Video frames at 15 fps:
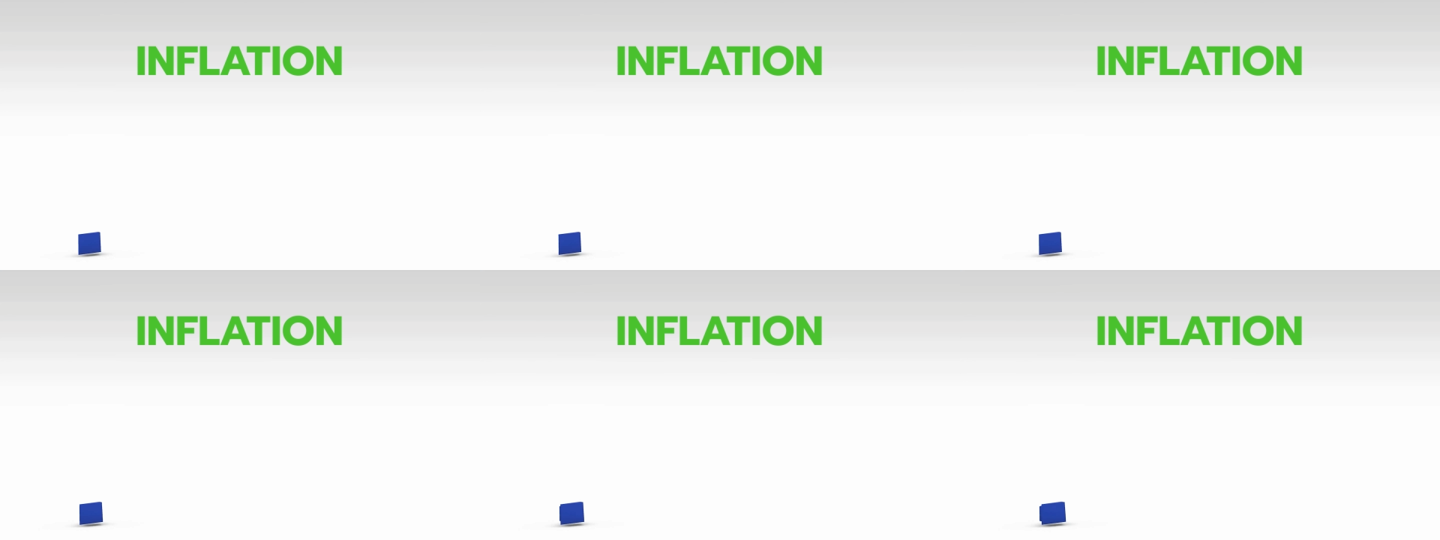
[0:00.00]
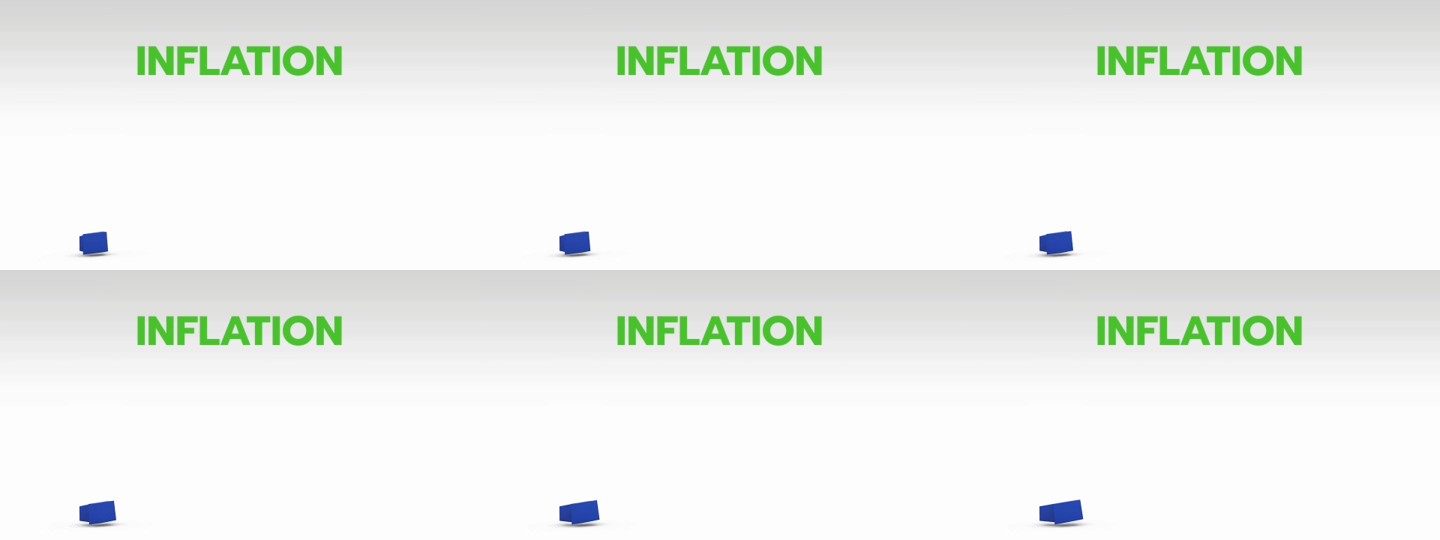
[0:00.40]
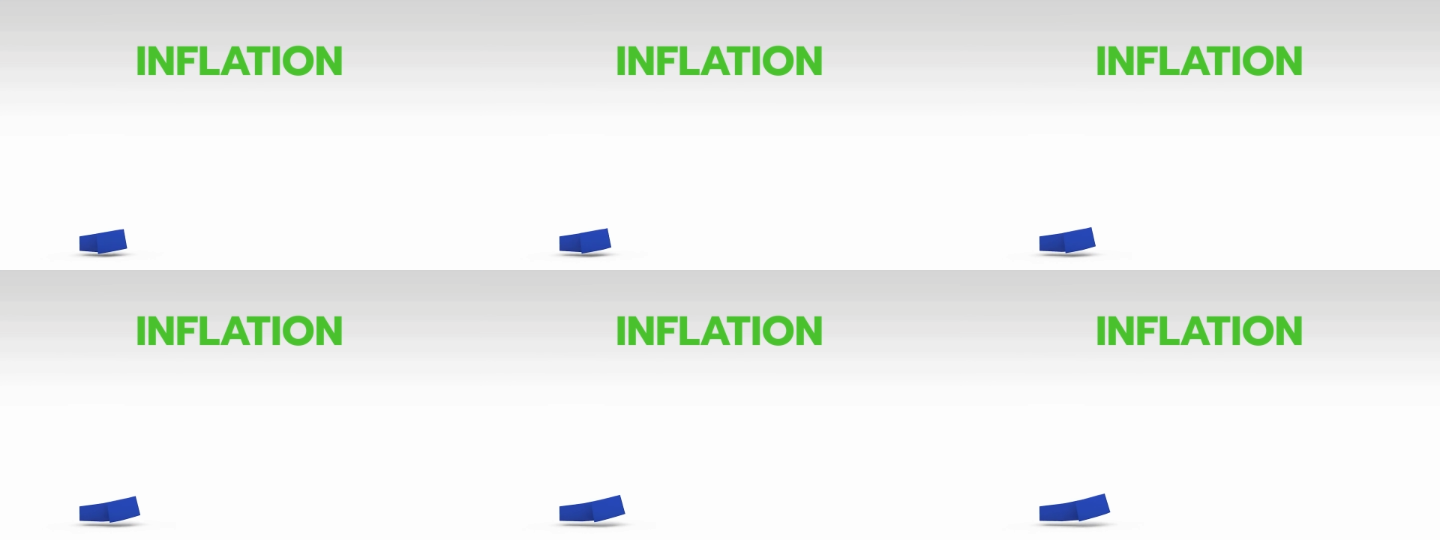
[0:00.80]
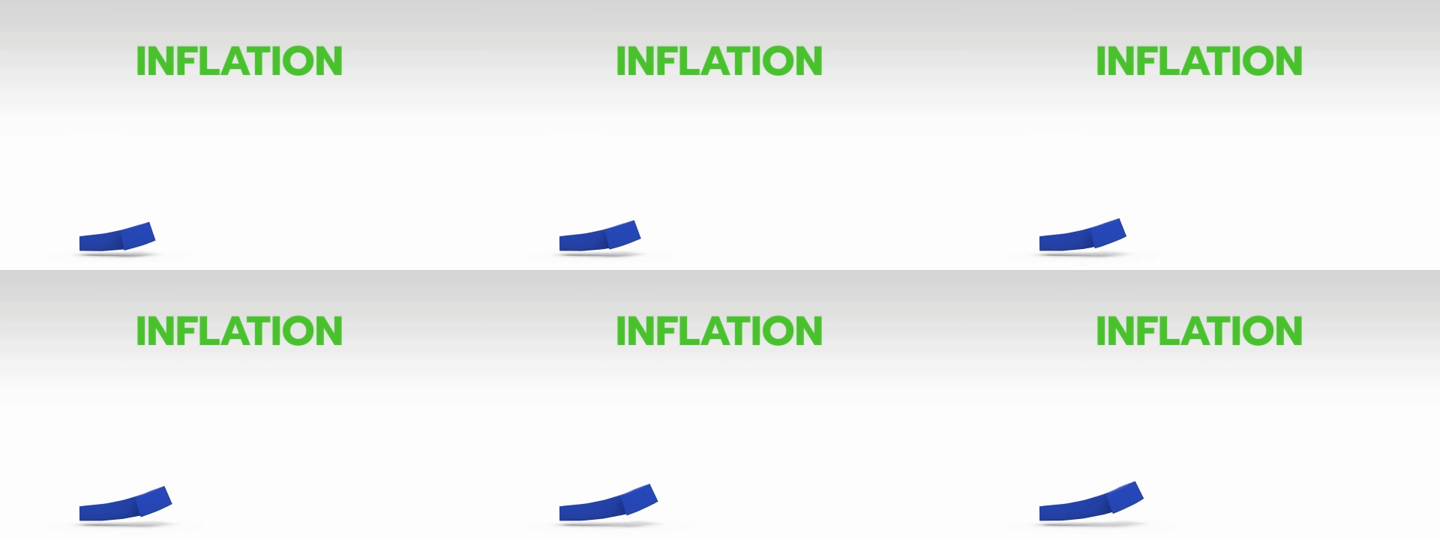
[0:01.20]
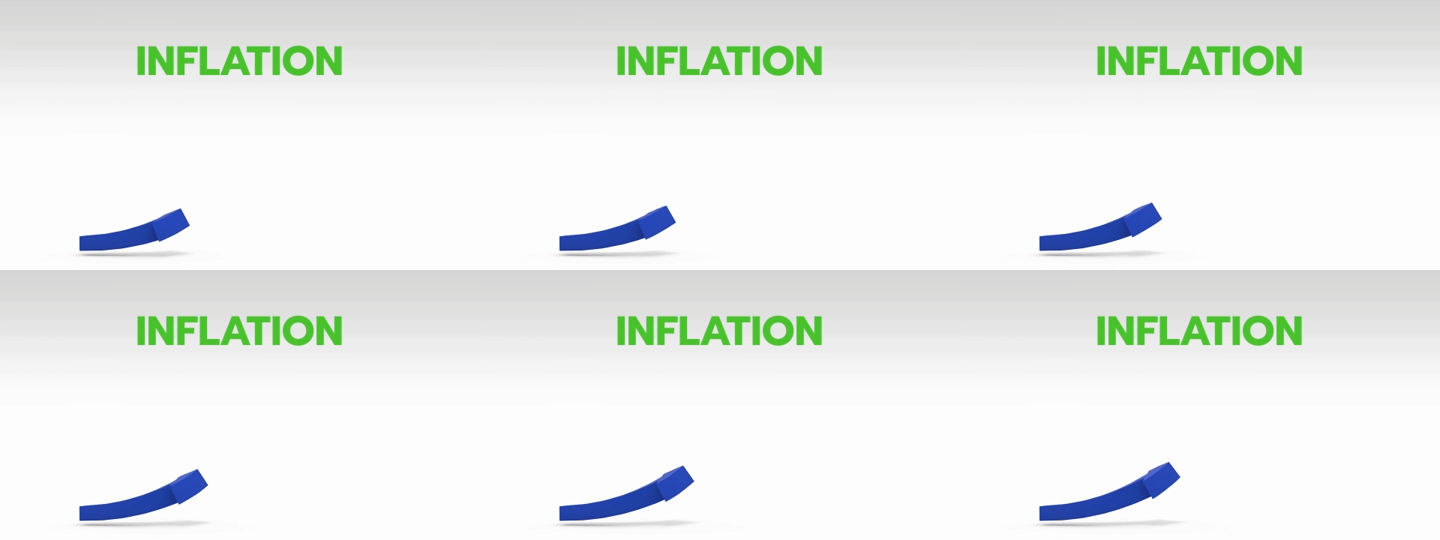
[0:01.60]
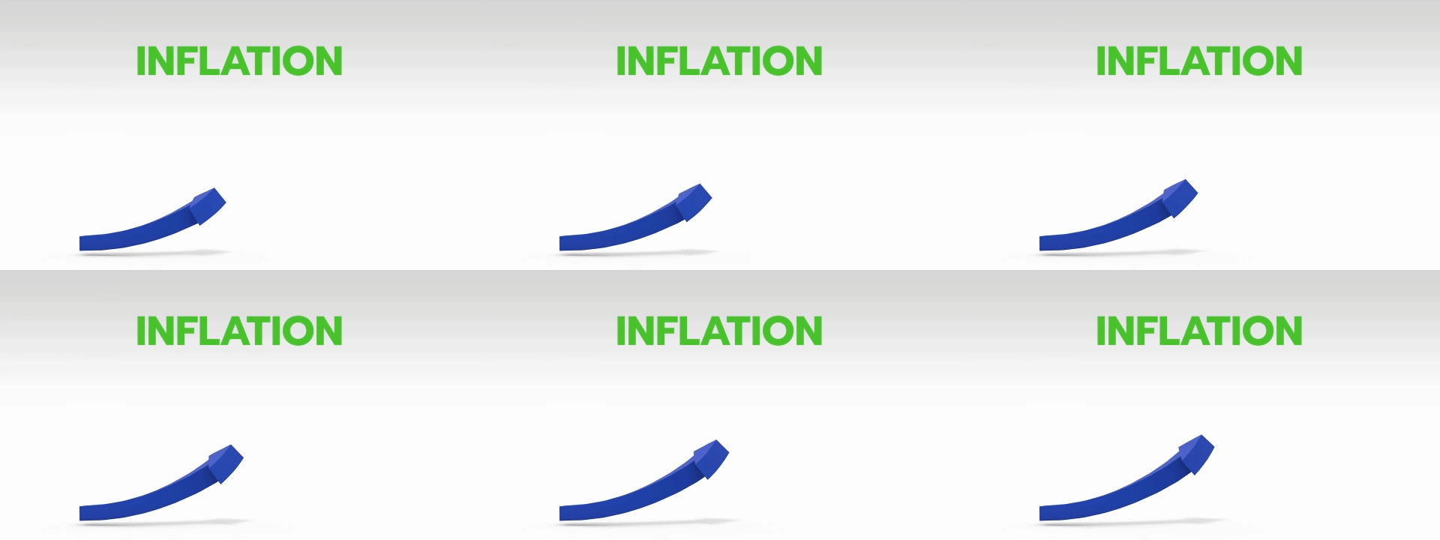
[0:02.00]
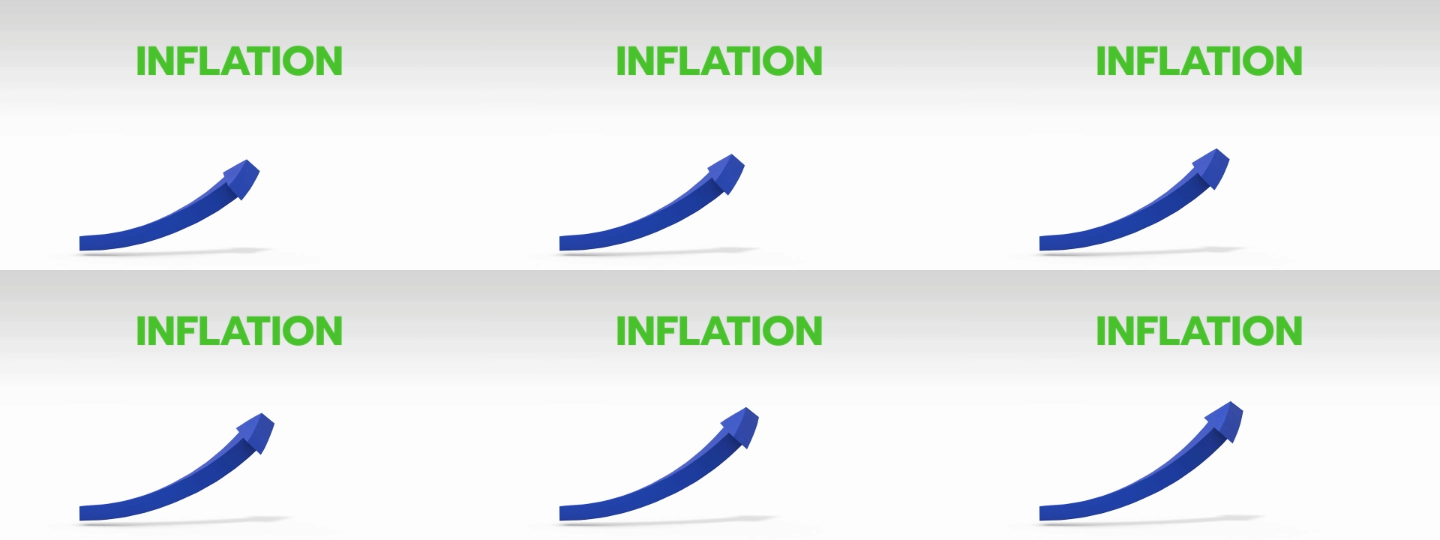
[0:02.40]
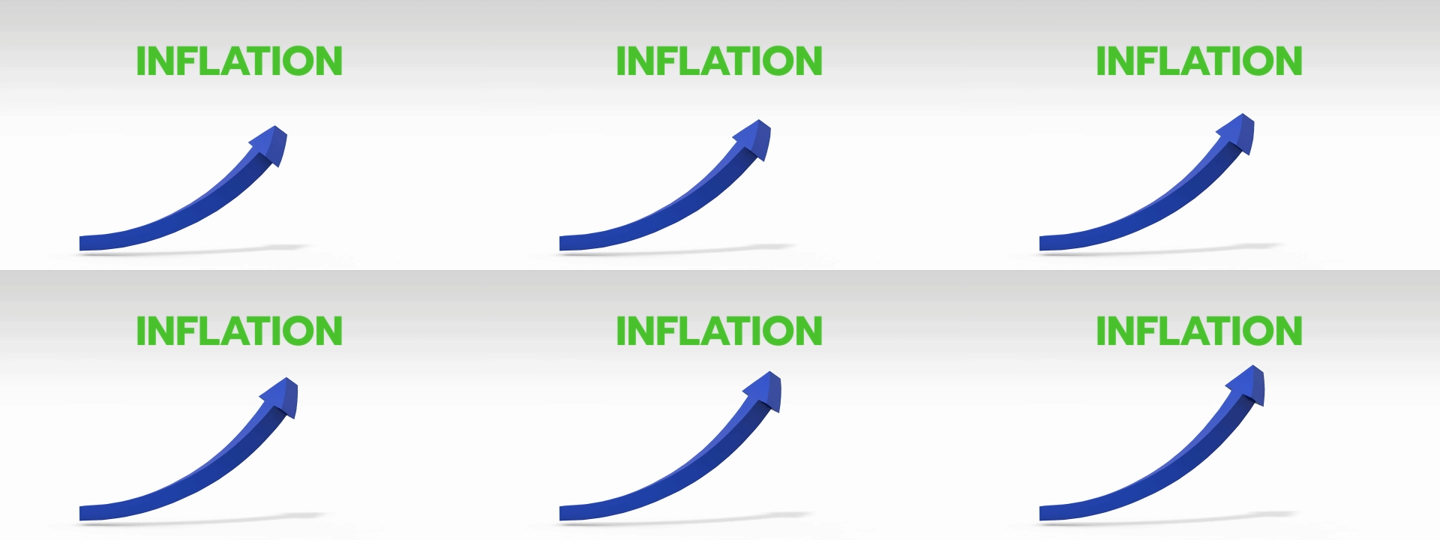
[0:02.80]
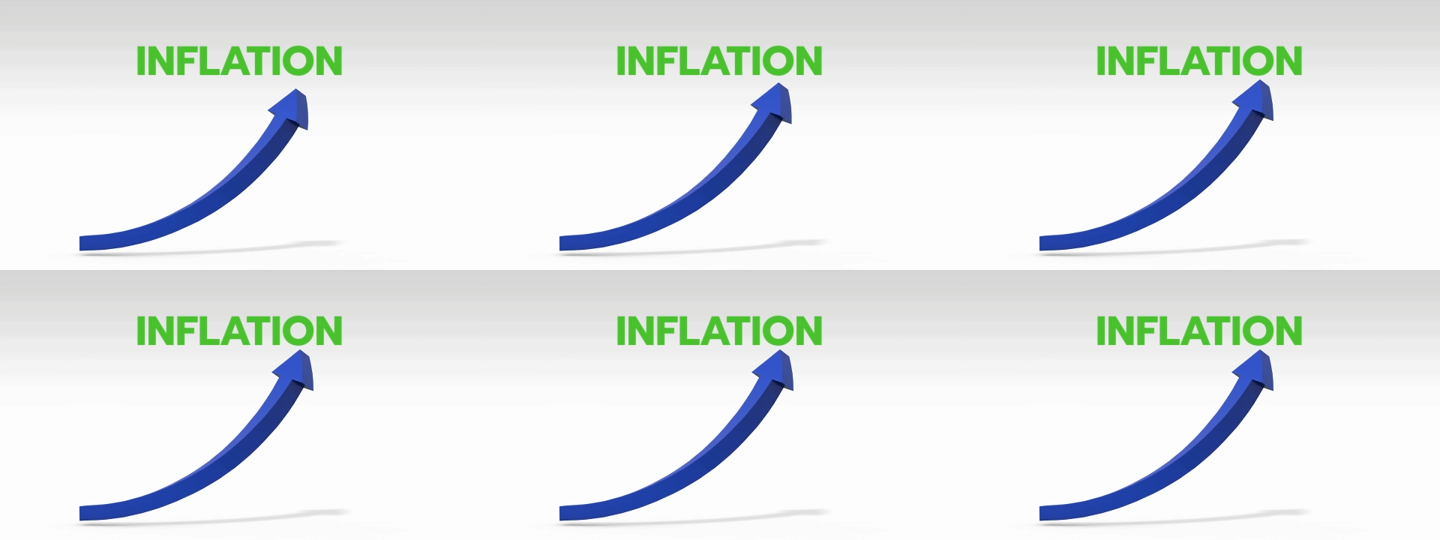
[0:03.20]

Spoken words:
[unreadable: no face in view]